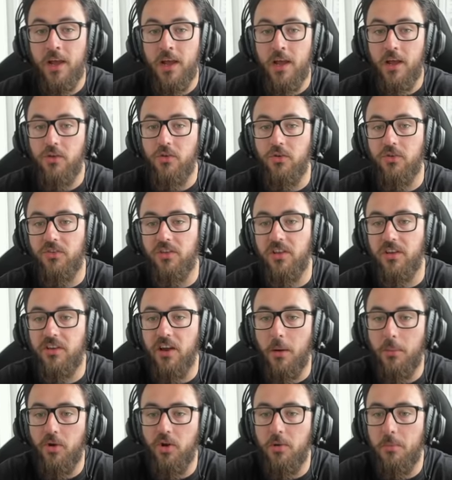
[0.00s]
He uses the
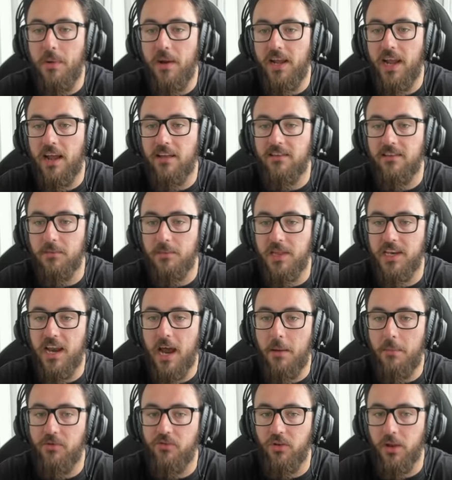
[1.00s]
W to mitigate some of the
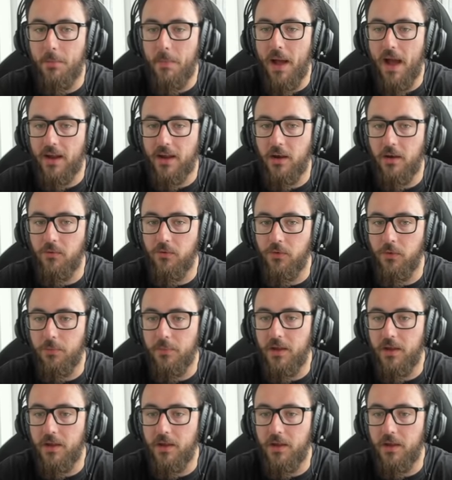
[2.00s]
damage on the back end from